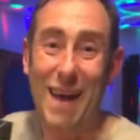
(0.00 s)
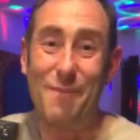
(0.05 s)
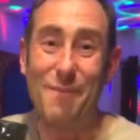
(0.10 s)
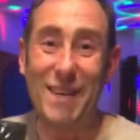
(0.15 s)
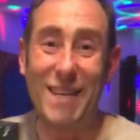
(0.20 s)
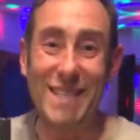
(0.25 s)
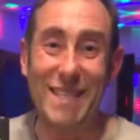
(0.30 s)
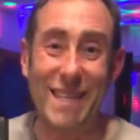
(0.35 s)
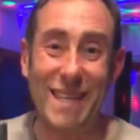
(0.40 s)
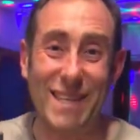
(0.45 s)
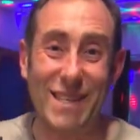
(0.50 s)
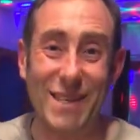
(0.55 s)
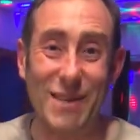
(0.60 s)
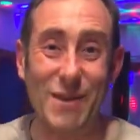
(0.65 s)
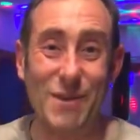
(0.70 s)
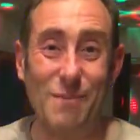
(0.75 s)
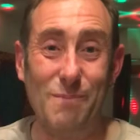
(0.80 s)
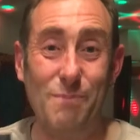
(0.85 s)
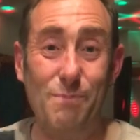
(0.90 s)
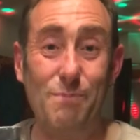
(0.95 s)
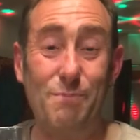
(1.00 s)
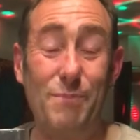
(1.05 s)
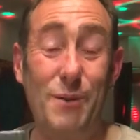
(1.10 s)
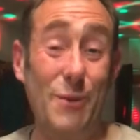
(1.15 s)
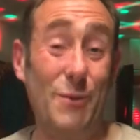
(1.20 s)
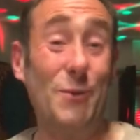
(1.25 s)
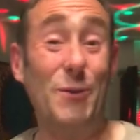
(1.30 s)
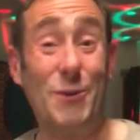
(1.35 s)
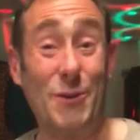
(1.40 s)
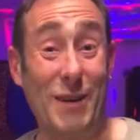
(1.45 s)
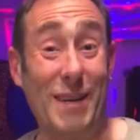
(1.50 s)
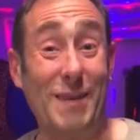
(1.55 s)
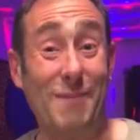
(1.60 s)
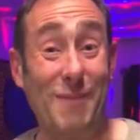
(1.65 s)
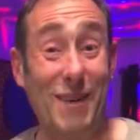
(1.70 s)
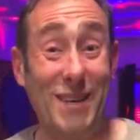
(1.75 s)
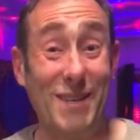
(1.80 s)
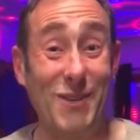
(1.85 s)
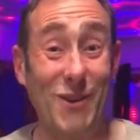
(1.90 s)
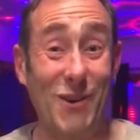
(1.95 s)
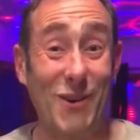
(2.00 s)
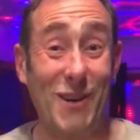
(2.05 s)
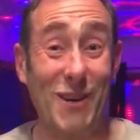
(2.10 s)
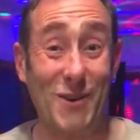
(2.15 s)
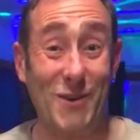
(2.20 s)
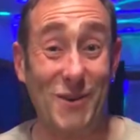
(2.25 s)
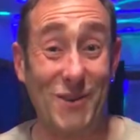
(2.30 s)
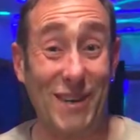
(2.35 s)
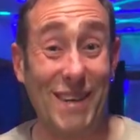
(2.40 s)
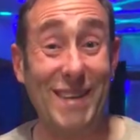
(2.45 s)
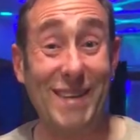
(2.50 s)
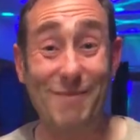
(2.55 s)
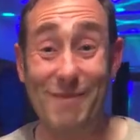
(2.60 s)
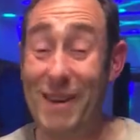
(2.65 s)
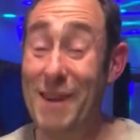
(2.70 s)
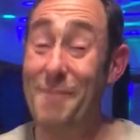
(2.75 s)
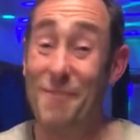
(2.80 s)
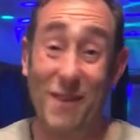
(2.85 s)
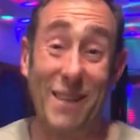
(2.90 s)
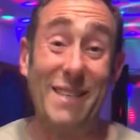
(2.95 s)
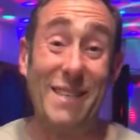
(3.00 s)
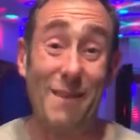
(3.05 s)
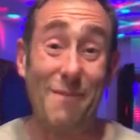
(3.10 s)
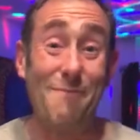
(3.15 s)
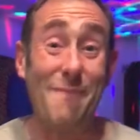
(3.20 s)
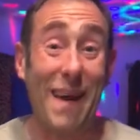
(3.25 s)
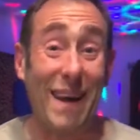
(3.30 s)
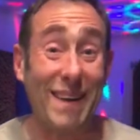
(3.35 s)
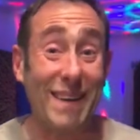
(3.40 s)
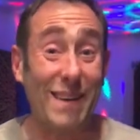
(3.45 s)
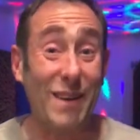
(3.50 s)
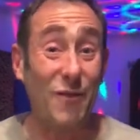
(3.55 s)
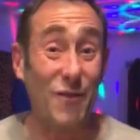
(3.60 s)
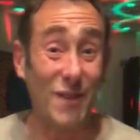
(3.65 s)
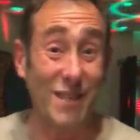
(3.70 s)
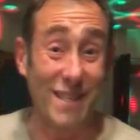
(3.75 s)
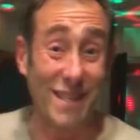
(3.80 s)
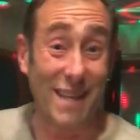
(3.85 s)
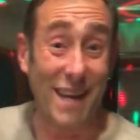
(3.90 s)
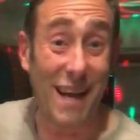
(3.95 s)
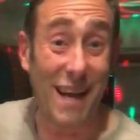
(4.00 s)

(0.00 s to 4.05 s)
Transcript: am listening to Blue Train by John Coltrane. It's a magnificent